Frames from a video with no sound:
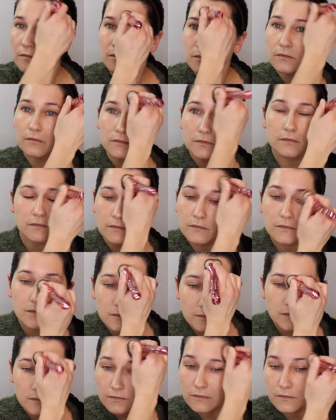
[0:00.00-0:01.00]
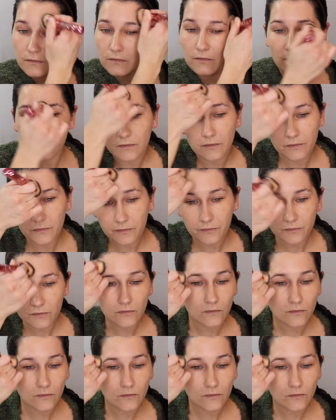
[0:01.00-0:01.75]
You're a rolling stone,